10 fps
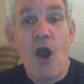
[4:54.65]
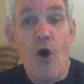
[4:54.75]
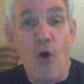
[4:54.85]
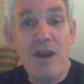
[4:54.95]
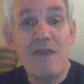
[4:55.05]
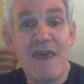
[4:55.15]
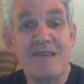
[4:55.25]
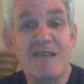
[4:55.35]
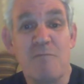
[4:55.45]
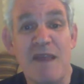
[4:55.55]
Only then
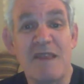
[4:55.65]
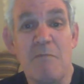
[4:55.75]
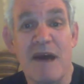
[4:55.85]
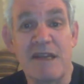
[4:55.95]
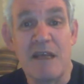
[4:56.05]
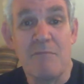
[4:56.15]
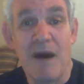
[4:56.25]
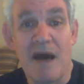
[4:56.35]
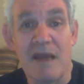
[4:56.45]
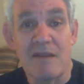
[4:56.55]
spend the money and
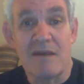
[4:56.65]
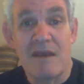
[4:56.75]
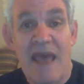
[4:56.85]
buy it.